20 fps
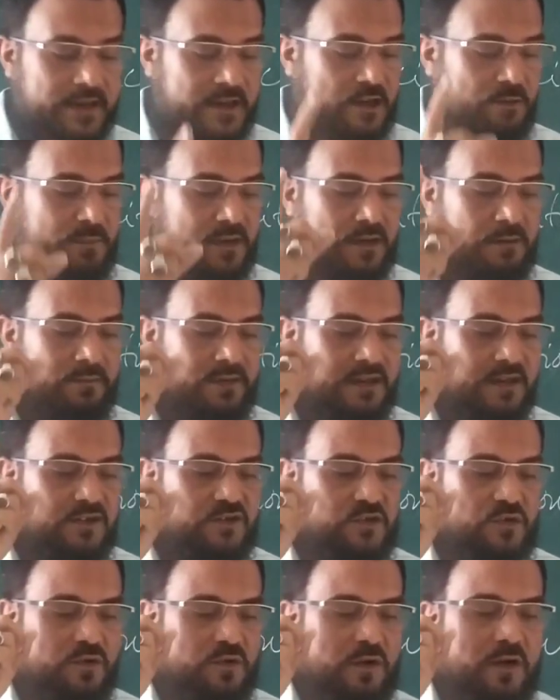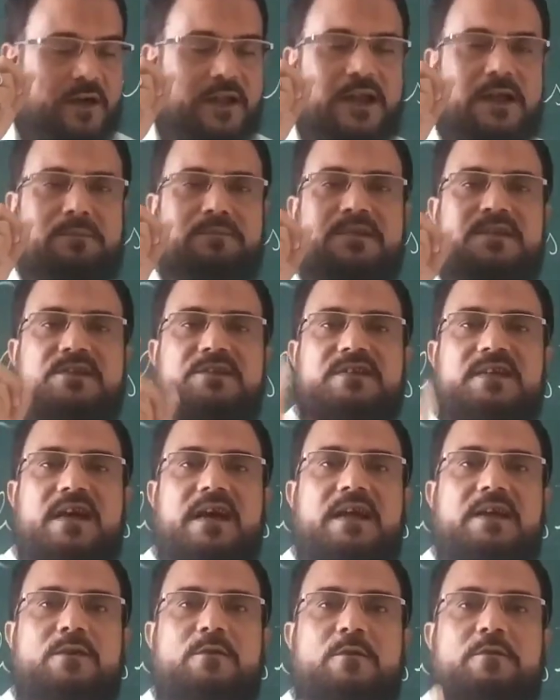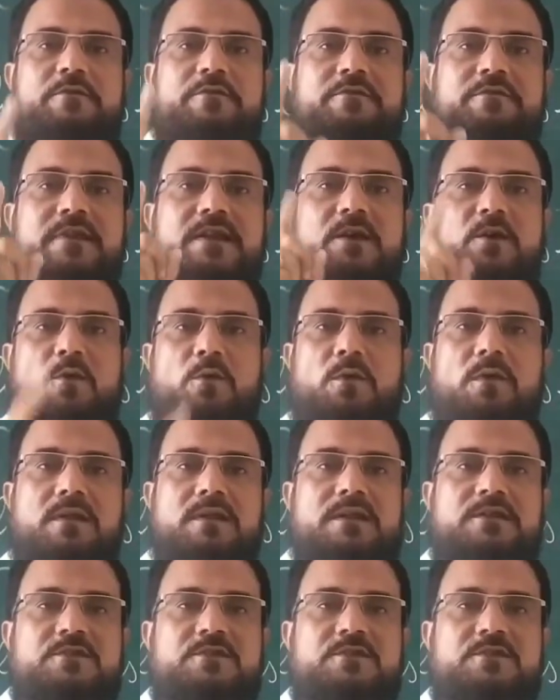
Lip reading: Human beings do not have this kind of freehold,